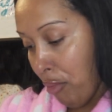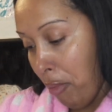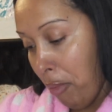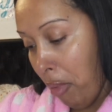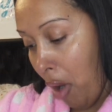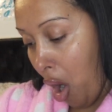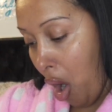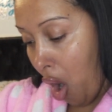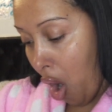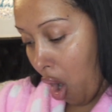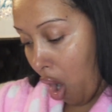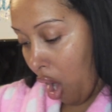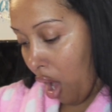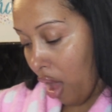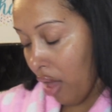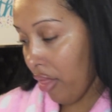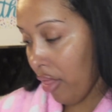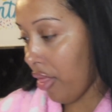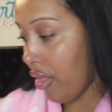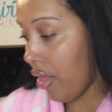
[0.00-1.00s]
bought
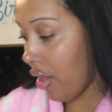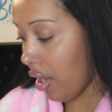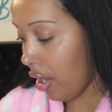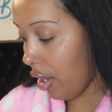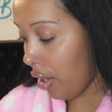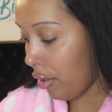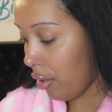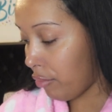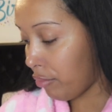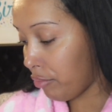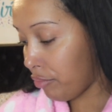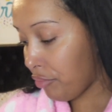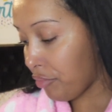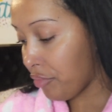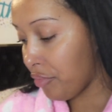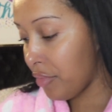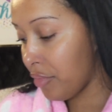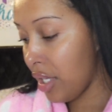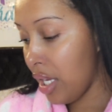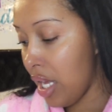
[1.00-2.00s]
the
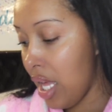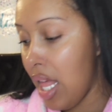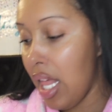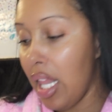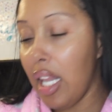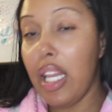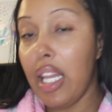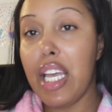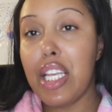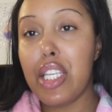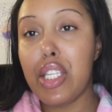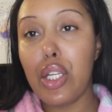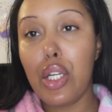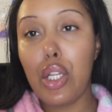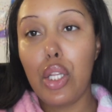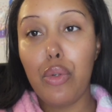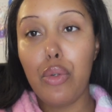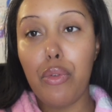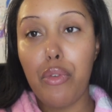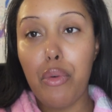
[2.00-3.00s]
lace
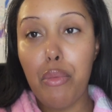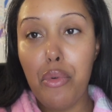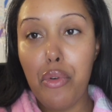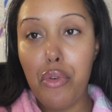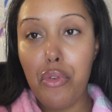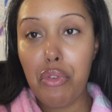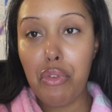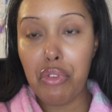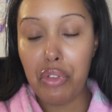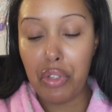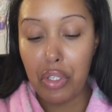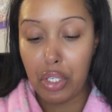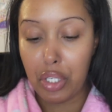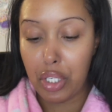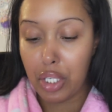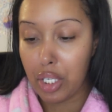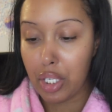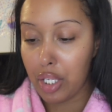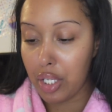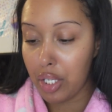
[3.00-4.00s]
glue
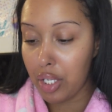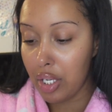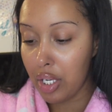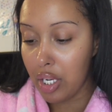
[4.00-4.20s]
remover